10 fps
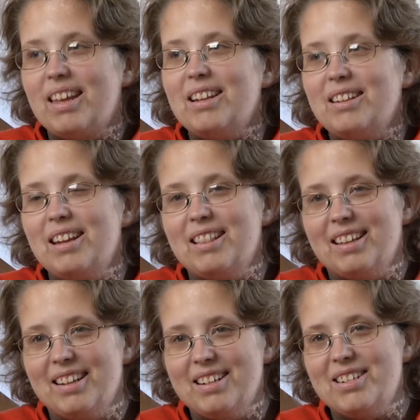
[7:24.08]
It'll take
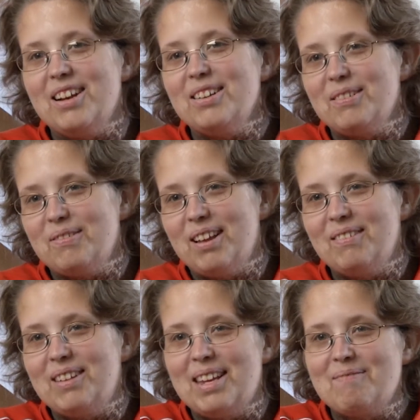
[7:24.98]
the jaws of
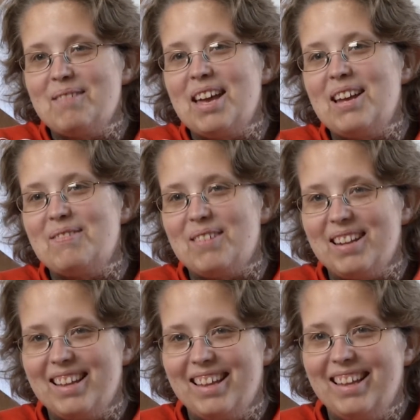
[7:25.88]
life to get me out of it.